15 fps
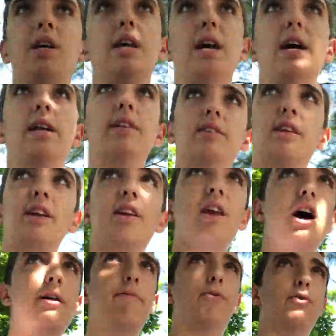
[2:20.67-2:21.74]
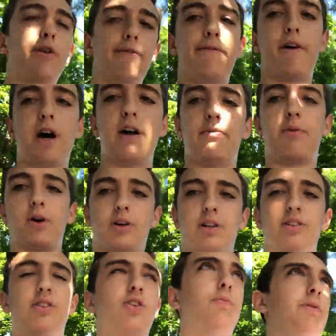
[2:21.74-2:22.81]
yet. It's like 9:45. Park
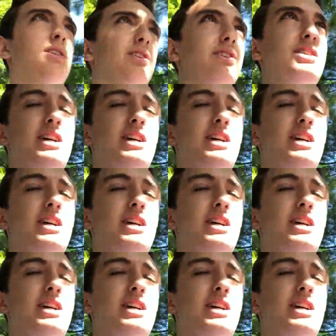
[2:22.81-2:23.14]
doesn't open till